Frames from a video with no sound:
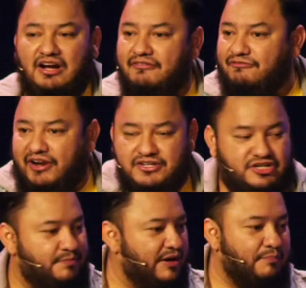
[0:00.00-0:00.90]
a
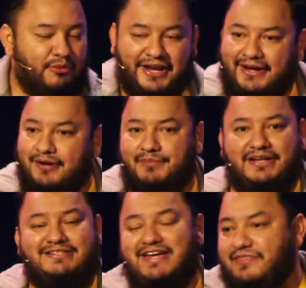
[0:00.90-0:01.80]
friendship, a breakup, a
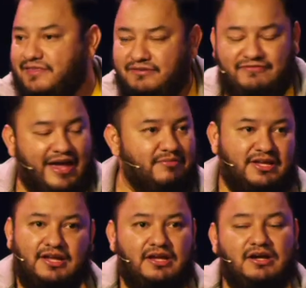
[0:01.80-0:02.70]
death in the
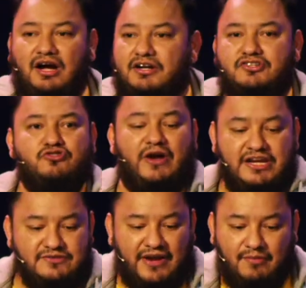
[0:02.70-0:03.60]
family, an
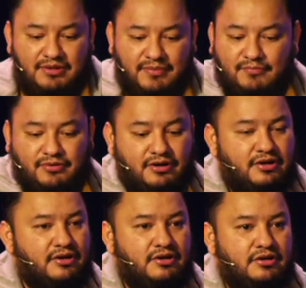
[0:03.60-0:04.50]
estranged family member,
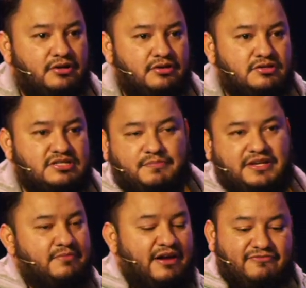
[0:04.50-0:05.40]

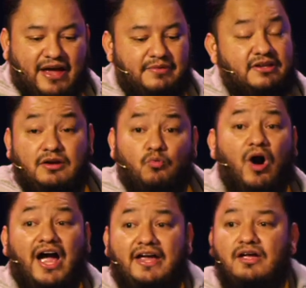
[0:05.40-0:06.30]
something in my family.
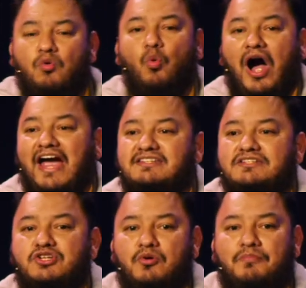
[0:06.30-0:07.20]
Why? Why is it
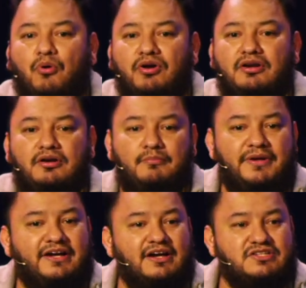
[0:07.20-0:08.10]
so important?
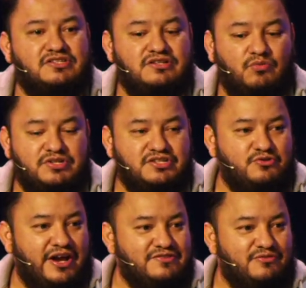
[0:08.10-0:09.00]
Because what's the
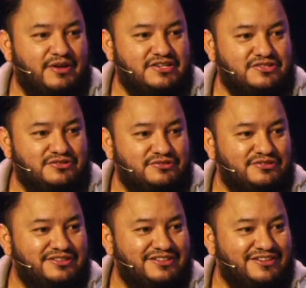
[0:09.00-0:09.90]
transformational
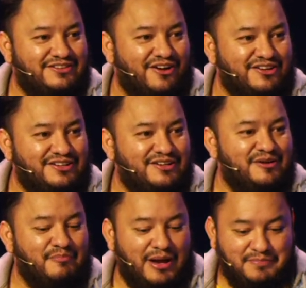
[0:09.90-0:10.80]
thought.
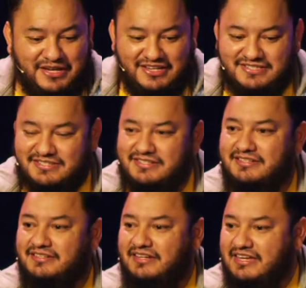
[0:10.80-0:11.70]
My peace
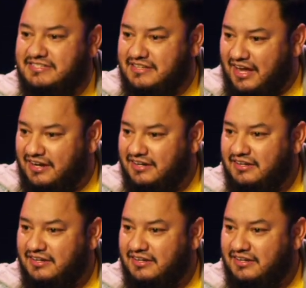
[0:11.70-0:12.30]
is not